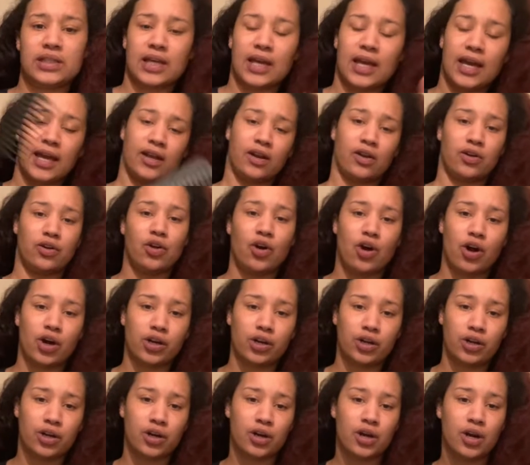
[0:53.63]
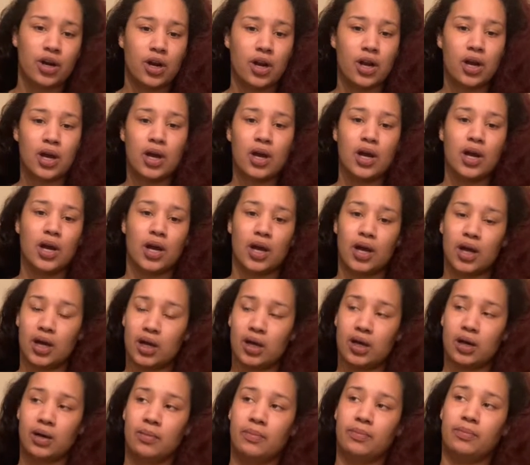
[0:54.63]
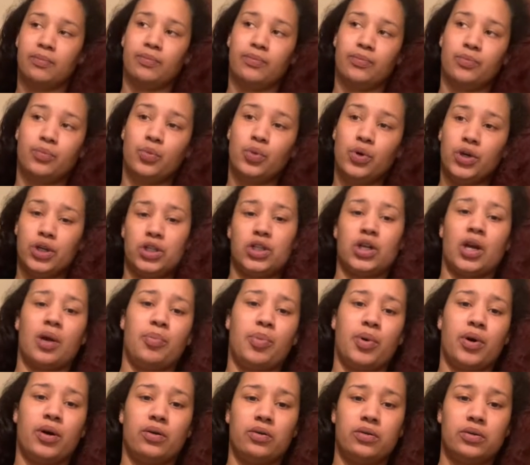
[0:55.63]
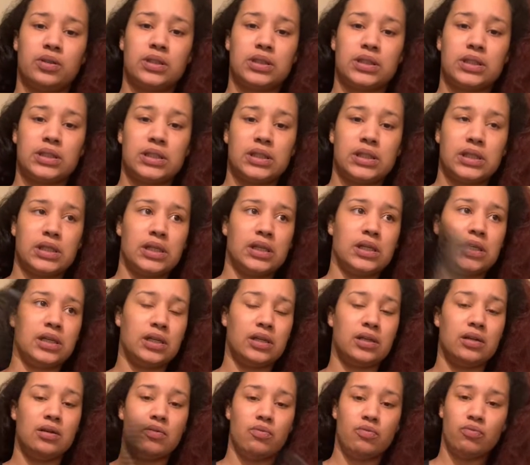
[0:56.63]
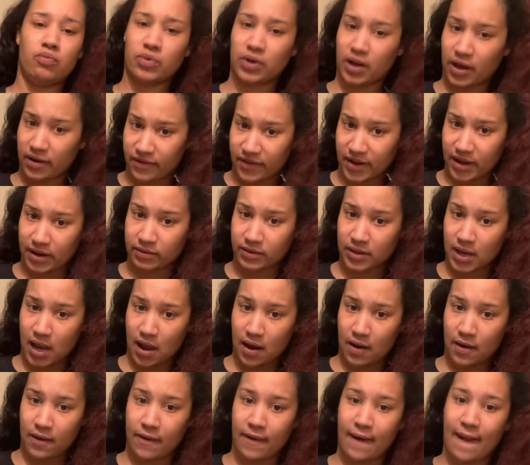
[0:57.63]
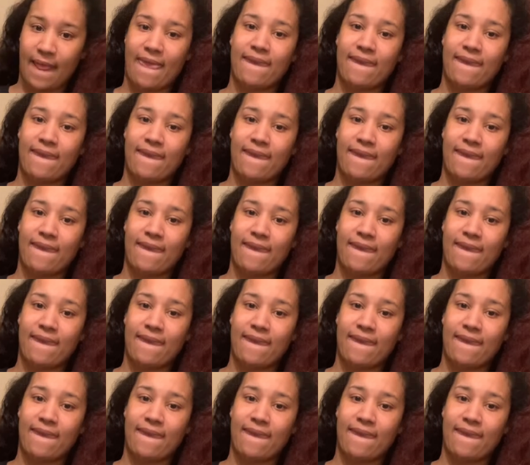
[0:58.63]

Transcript: I had a daughter, which I posted when I found out,